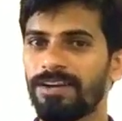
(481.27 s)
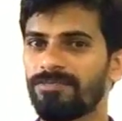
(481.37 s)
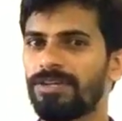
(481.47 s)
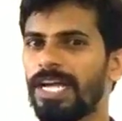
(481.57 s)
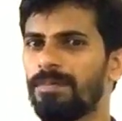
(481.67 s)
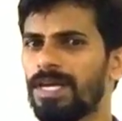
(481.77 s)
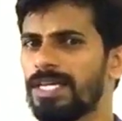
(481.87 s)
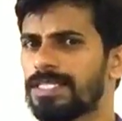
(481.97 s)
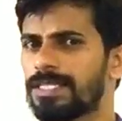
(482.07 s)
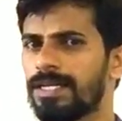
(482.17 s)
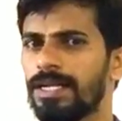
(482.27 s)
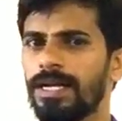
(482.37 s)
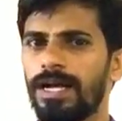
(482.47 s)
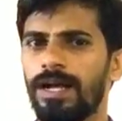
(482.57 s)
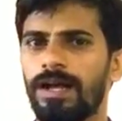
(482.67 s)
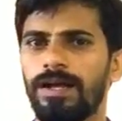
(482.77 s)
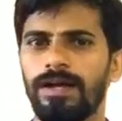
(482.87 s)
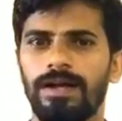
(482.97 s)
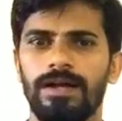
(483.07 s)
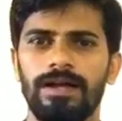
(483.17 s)
Their names are
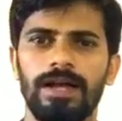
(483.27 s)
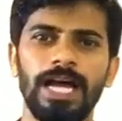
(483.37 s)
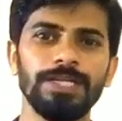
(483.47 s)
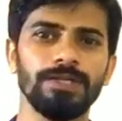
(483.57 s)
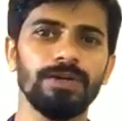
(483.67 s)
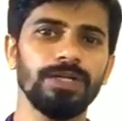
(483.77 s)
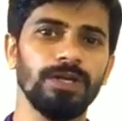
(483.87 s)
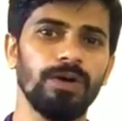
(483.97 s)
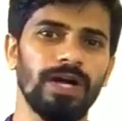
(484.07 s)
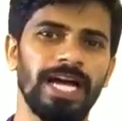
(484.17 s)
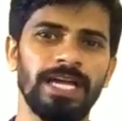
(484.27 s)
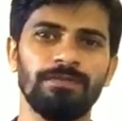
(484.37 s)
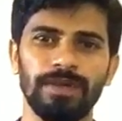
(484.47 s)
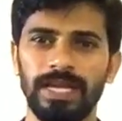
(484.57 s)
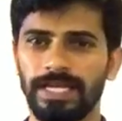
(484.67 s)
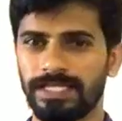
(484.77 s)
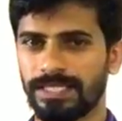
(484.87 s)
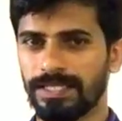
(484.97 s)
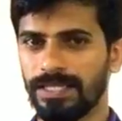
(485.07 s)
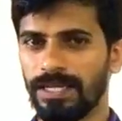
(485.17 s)
Antonio and
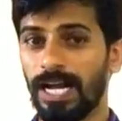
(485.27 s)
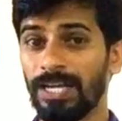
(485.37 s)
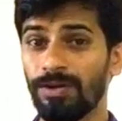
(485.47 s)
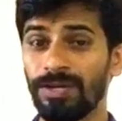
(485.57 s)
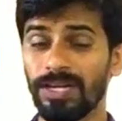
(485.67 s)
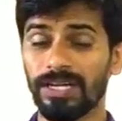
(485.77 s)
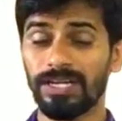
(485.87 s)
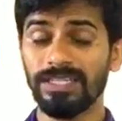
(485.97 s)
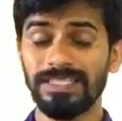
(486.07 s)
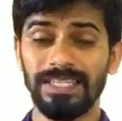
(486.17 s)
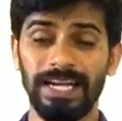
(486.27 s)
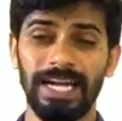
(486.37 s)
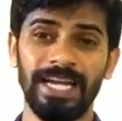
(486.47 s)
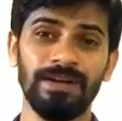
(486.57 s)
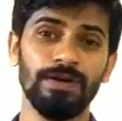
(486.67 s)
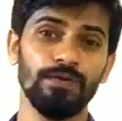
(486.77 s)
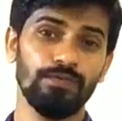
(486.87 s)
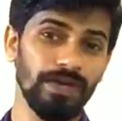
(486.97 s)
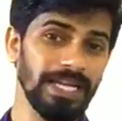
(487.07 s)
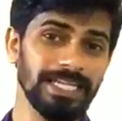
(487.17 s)
Felix. Antonio Cruz and
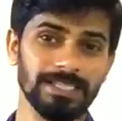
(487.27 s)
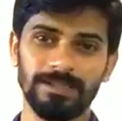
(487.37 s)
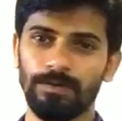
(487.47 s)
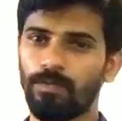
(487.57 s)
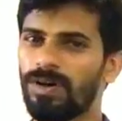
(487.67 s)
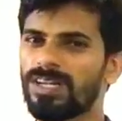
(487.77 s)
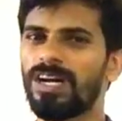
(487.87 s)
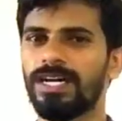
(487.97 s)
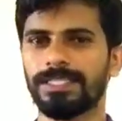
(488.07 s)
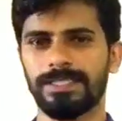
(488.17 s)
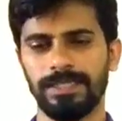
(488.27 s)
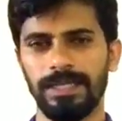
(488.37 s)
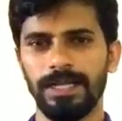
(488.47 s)
Felix Vargas.